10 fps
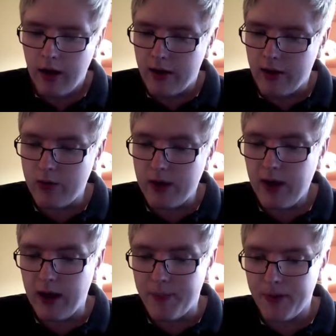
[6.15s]
a
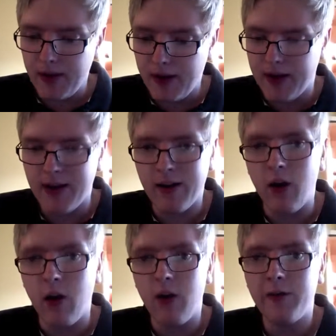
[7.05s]
recap
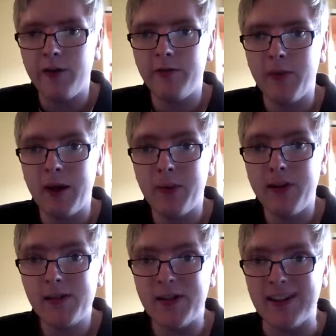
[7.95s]
of my
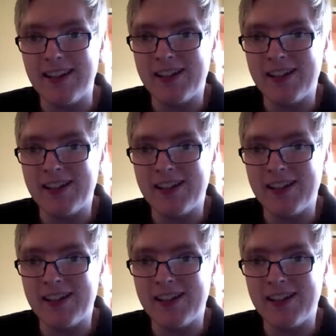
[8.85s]
placement.